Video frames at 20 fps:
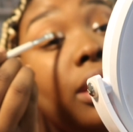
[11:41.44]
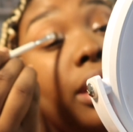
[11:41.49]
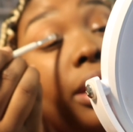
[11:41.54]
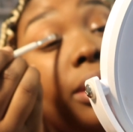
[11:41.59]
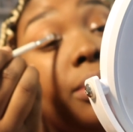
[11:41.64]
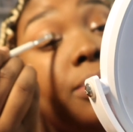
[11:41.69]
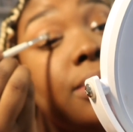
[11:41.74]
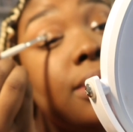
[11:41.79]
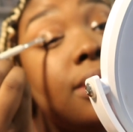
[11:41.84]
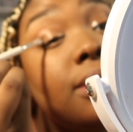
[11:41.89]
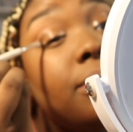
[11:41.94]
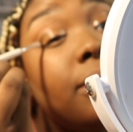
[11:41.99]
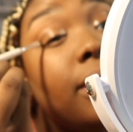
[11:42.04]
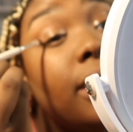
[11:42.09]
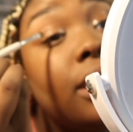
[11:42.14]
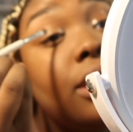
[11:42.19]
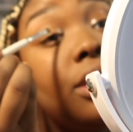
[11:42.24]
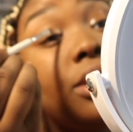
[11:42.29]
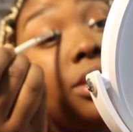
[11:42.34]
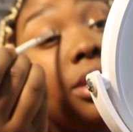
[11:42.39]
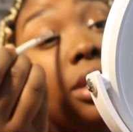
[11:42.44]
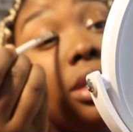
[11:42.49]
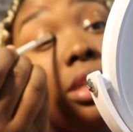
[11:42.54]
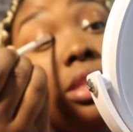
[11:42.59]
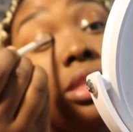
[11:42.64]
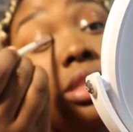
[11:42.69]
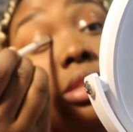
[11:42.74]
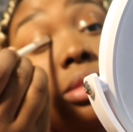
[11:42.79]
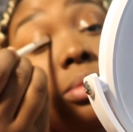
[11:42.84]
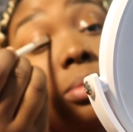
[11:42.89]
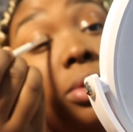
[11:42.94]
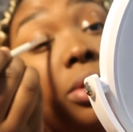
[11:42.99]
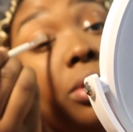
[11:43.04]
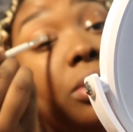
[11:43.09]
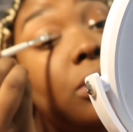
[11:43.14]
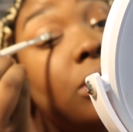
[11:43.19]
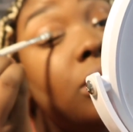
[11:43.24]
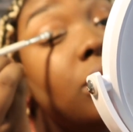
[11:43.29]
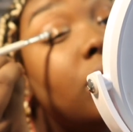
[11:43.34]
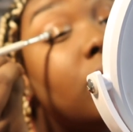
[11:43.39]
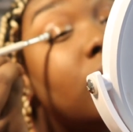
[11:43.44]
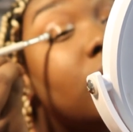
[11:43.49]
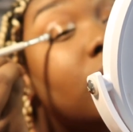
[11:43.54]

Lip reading: Now I'm just making sure it's smooth.